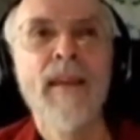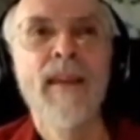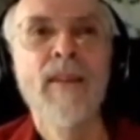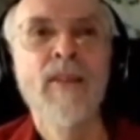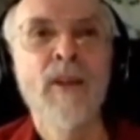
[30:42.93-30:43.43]

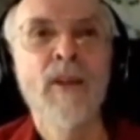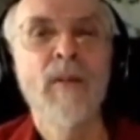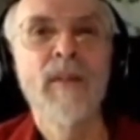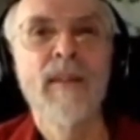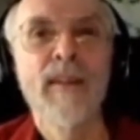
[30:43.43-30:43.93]
So
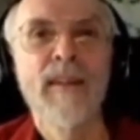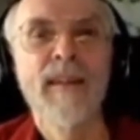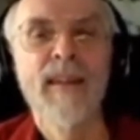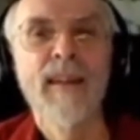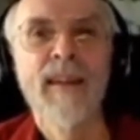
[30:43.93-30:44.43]

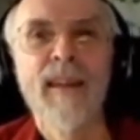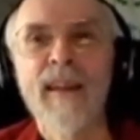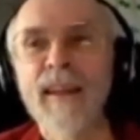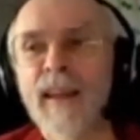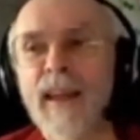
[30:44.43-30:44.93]

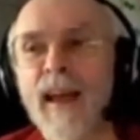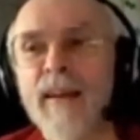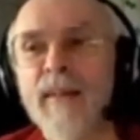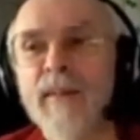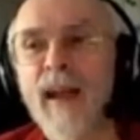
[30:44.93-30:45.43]

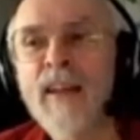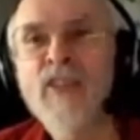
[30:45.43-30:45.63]
I